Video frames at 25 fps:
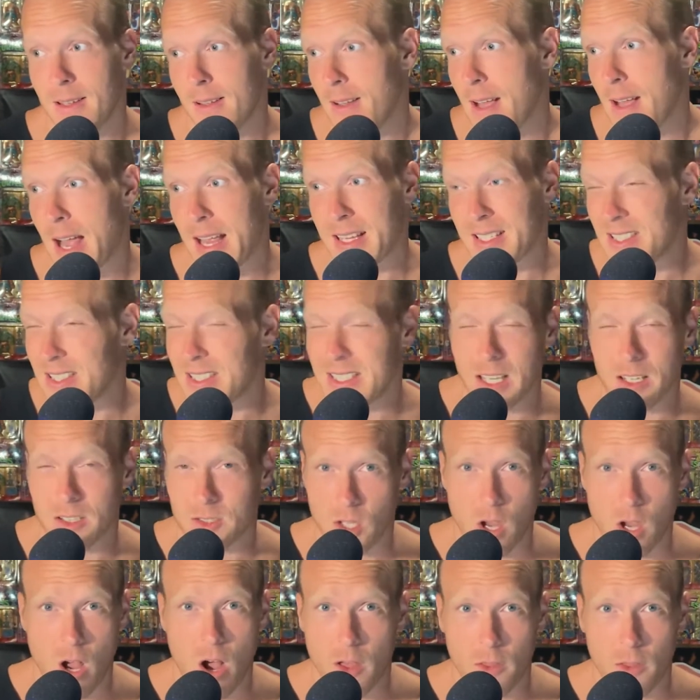I
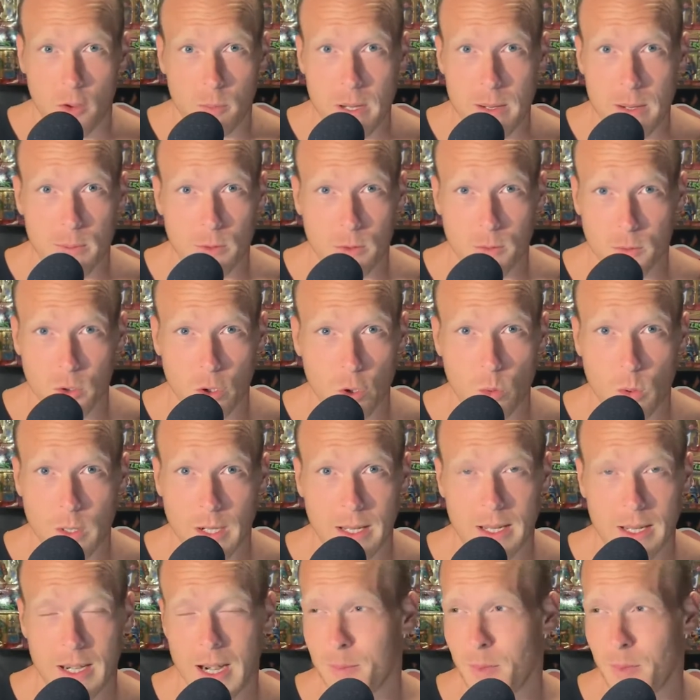saw other people doing
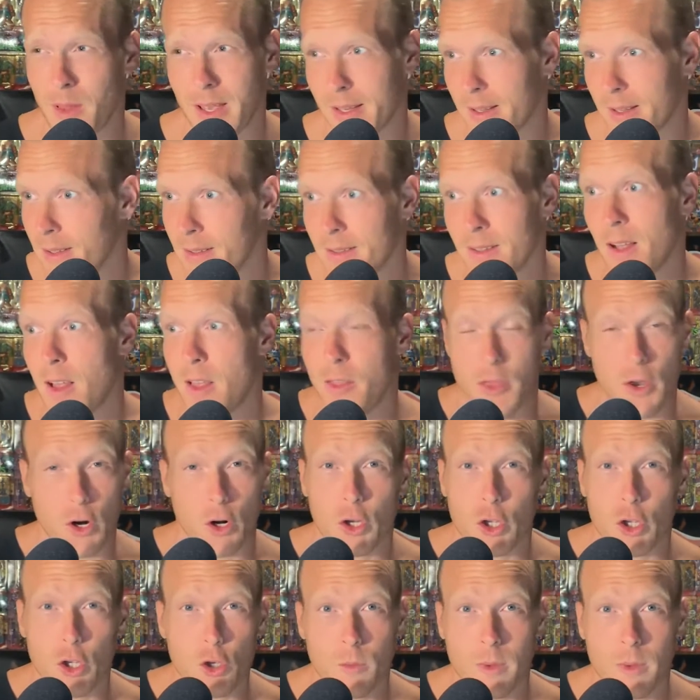it. And I'm like,
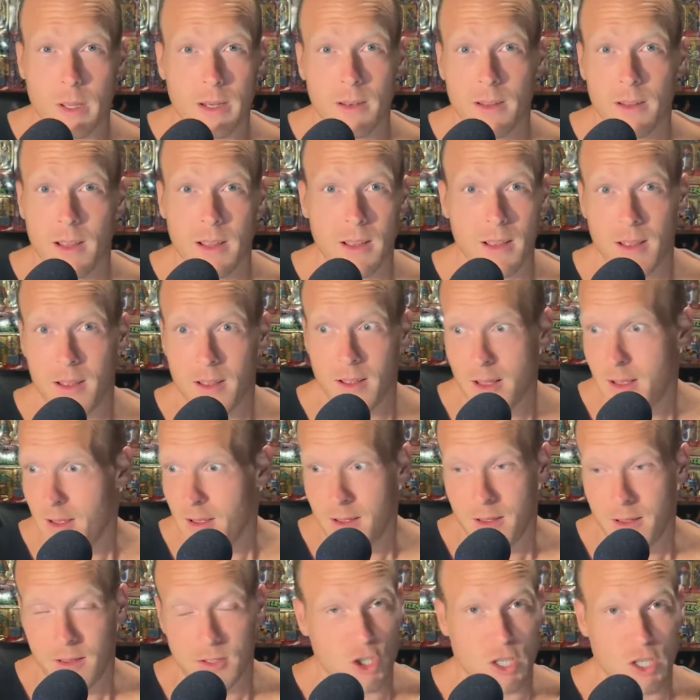they're human,
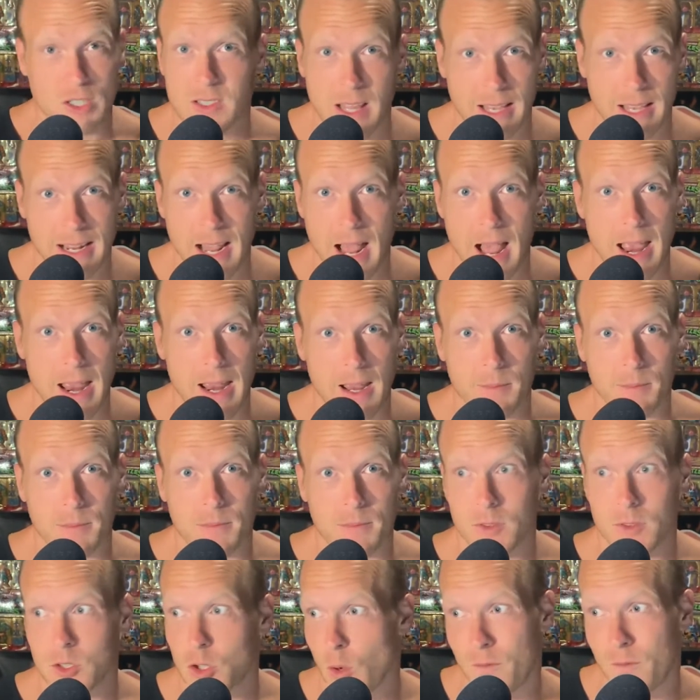just like I am.
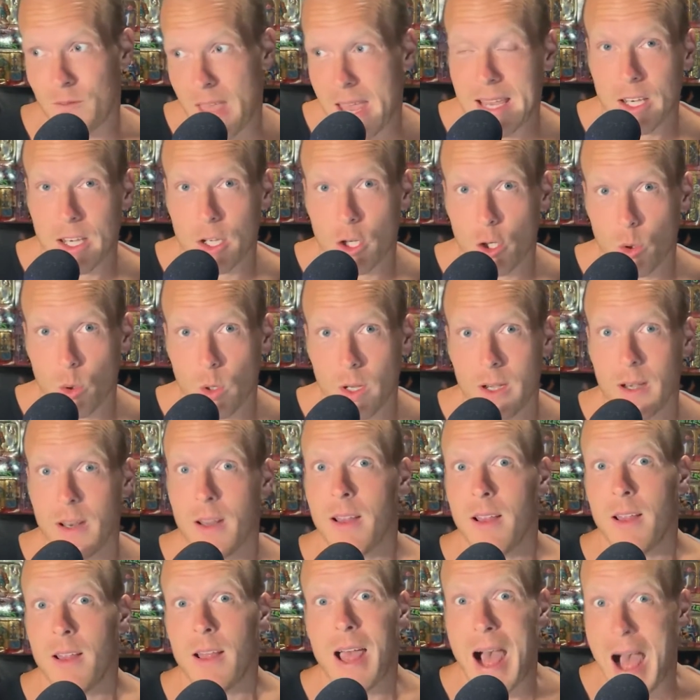So if they can do it,
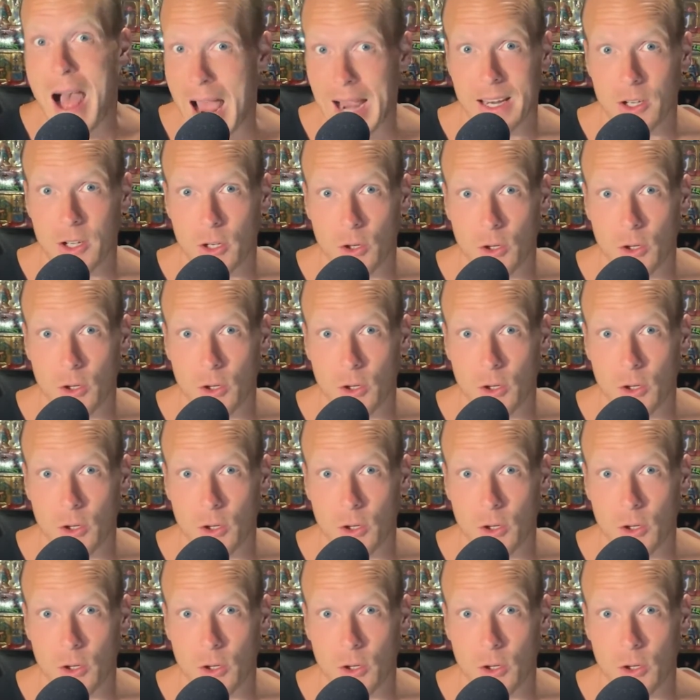I can